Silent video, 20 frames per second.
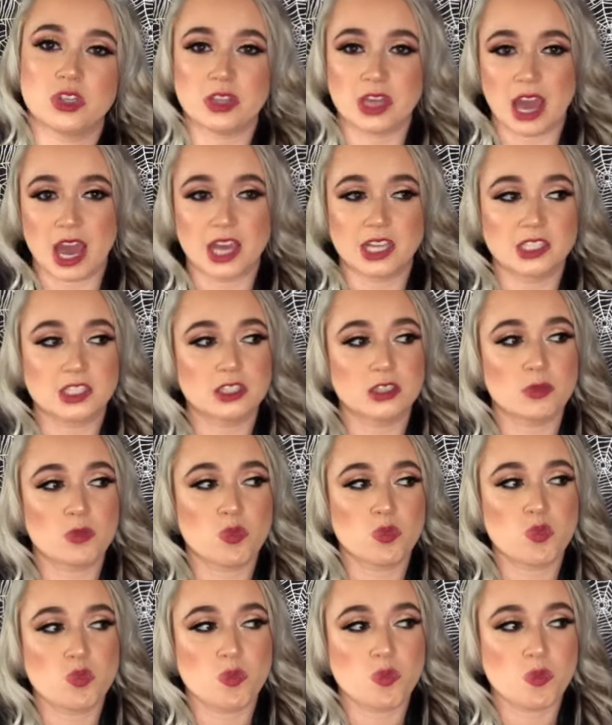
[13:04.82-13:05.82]
to that.
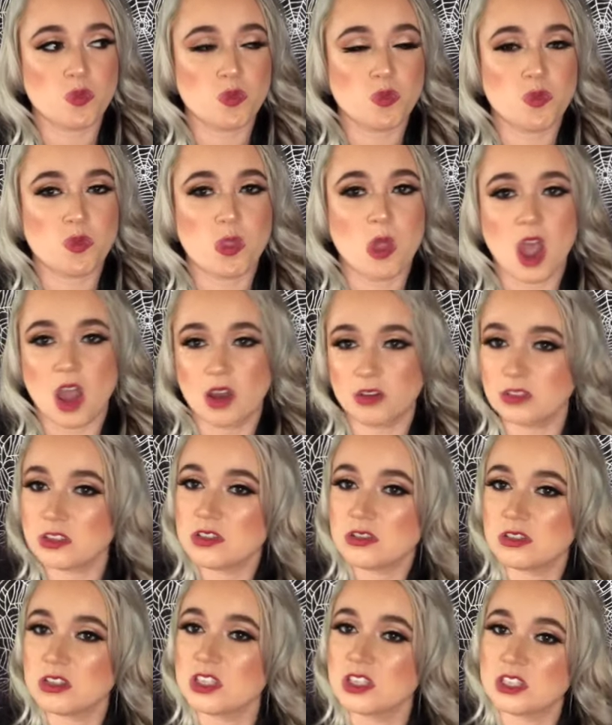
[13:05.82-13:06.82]
I was
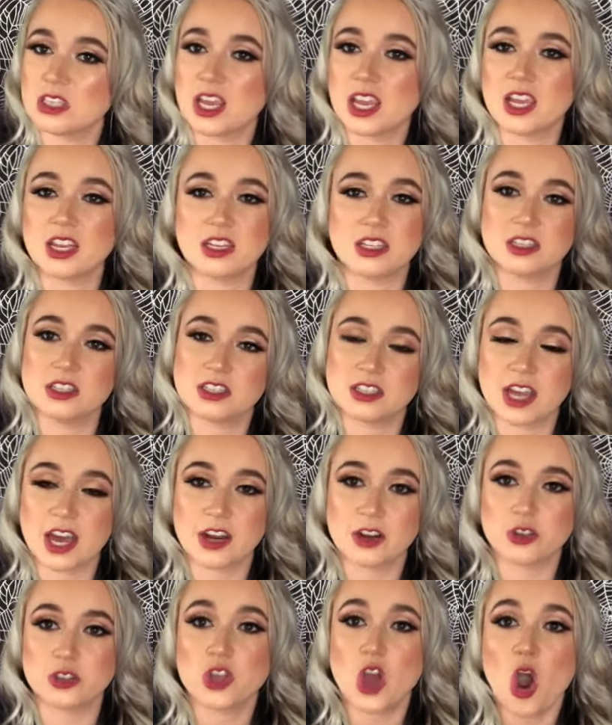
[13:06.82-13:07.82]
used to staying in the
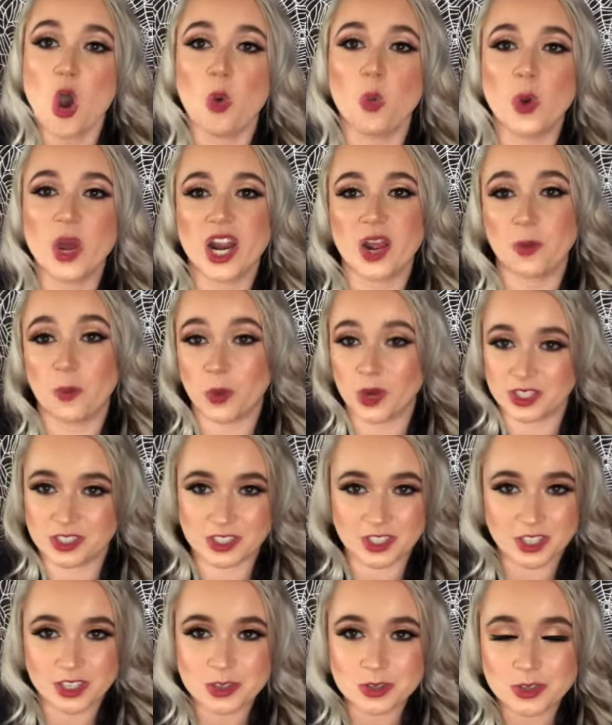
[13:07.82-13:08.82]
shadows. What I
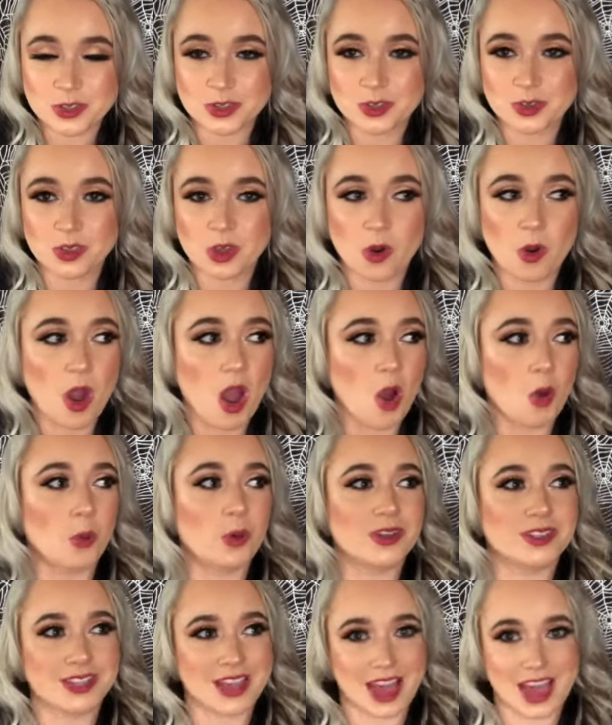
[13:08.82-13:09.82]
wasn't used to, though,
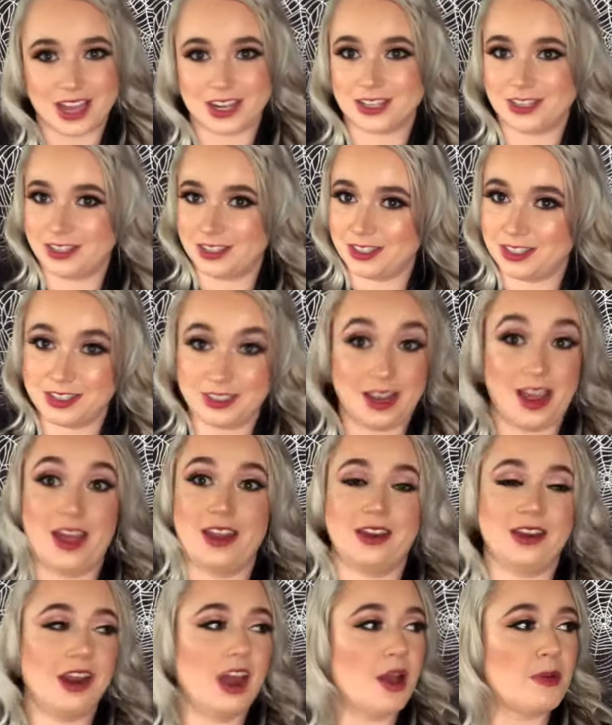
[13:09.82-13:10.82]
was actually
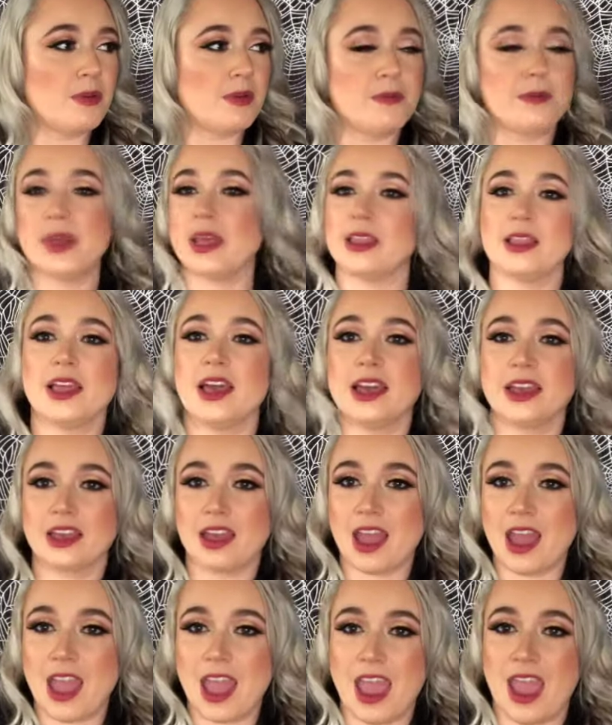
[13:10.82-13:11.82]
standing up and being like,
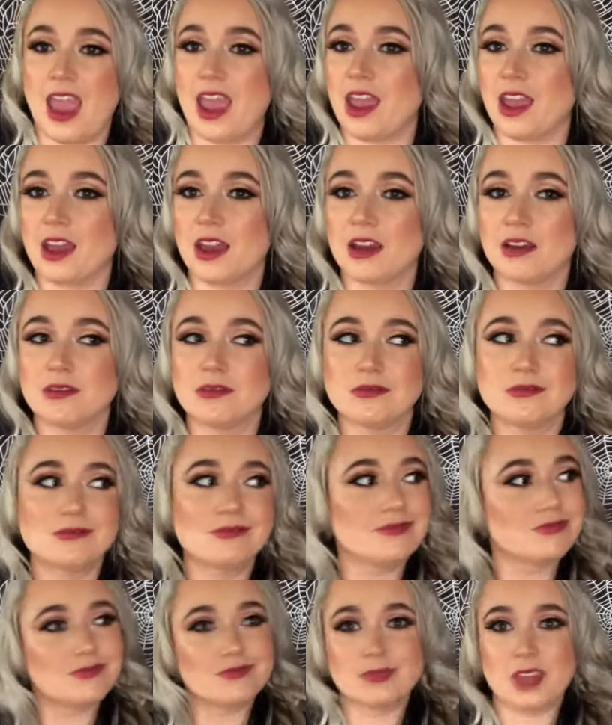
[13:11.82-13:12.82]
hey,
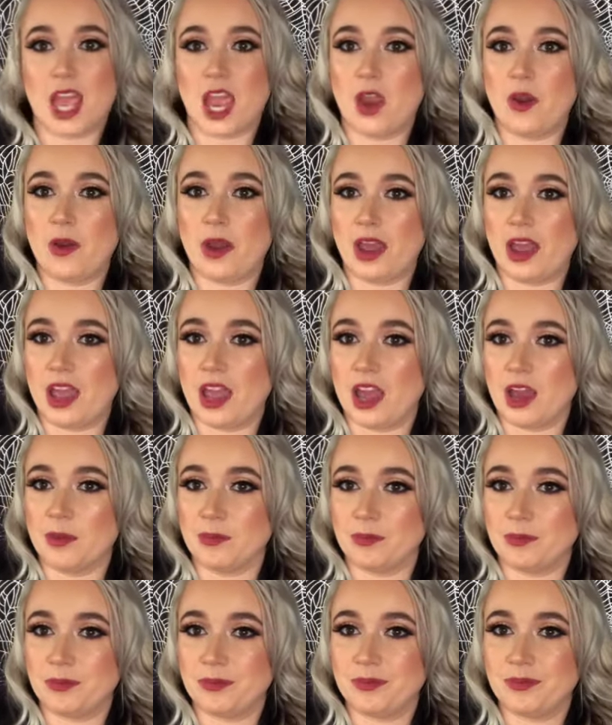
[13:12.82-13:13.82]
here I
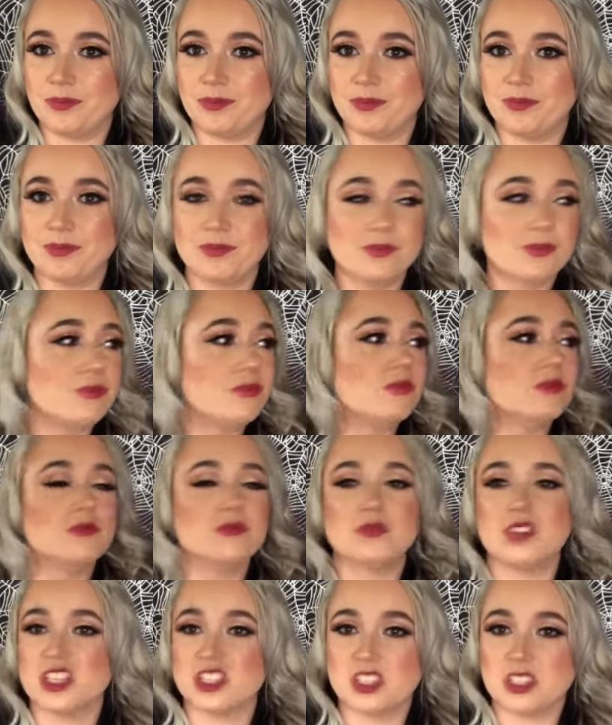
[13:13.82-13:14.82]
am.
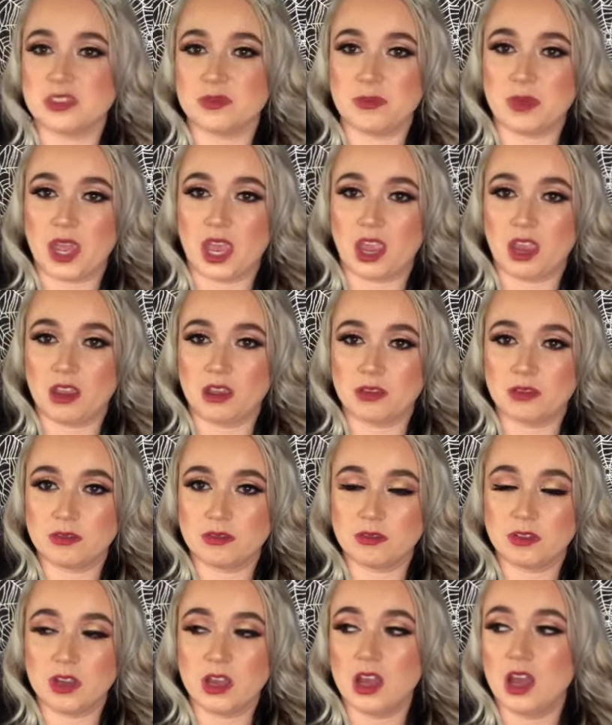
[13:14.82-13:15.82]
This is me.
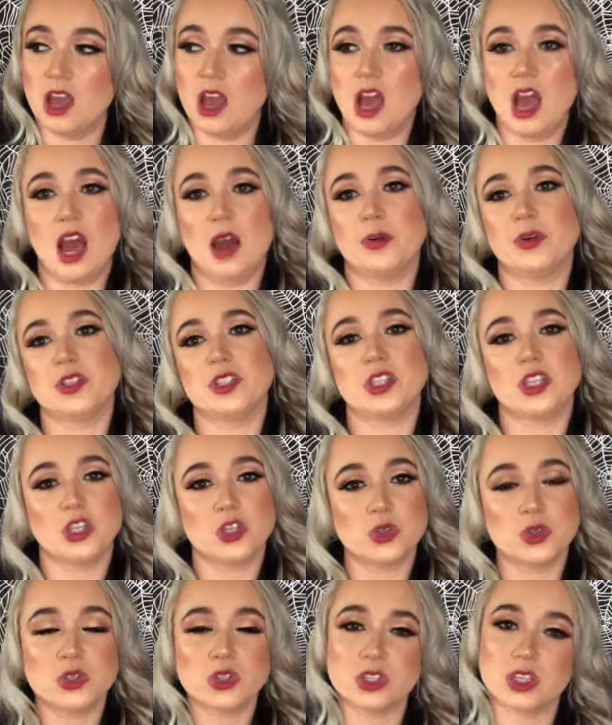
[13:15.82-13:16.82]
I wasn't
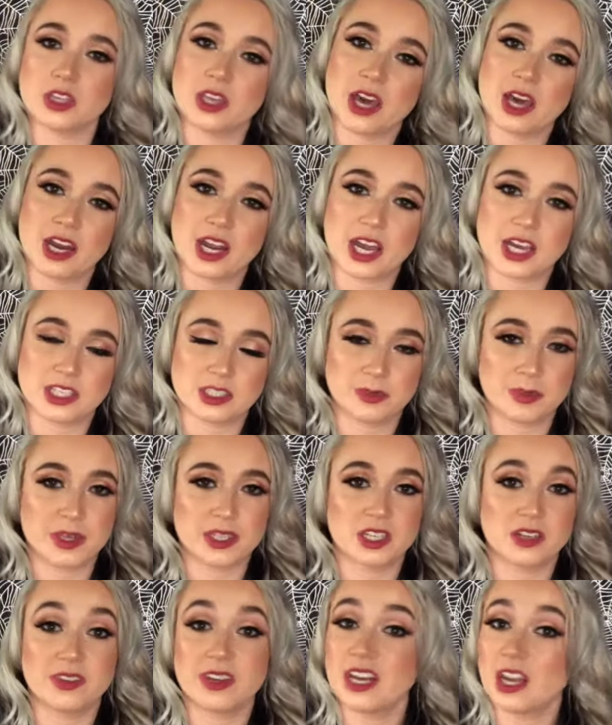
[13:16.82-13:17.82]
used to that
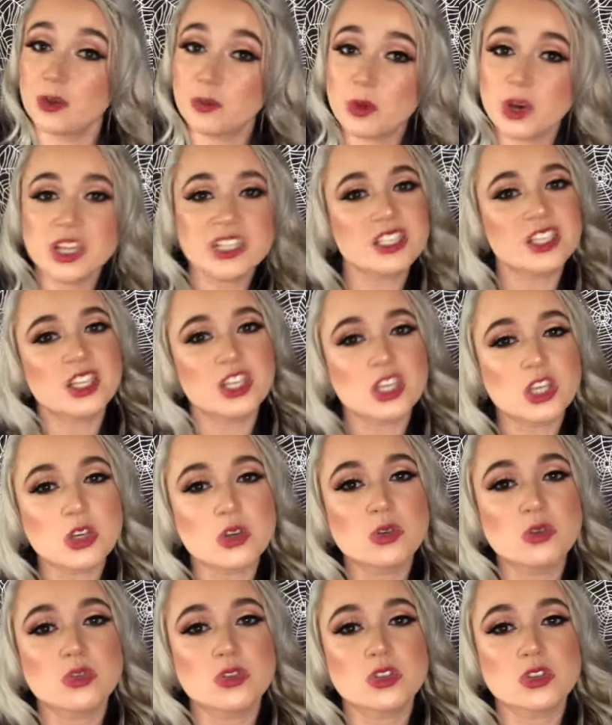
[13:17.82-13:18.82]
aspect of it, and I wasn't
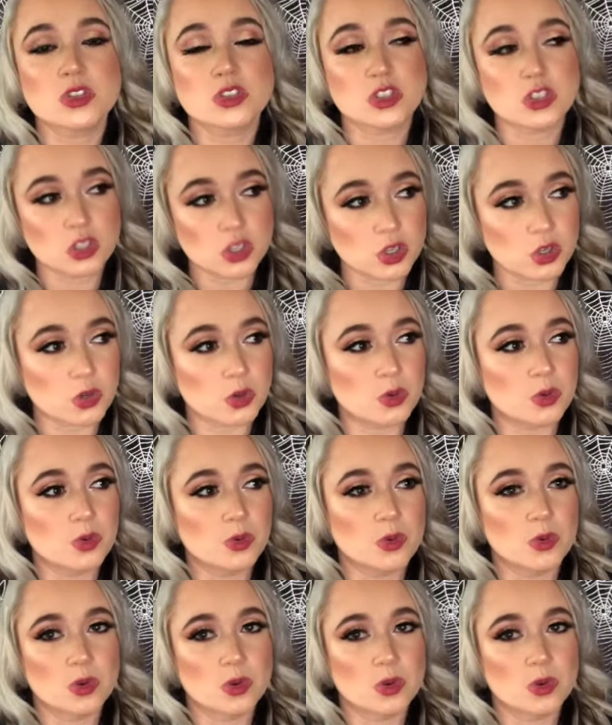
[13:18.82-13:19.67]
used to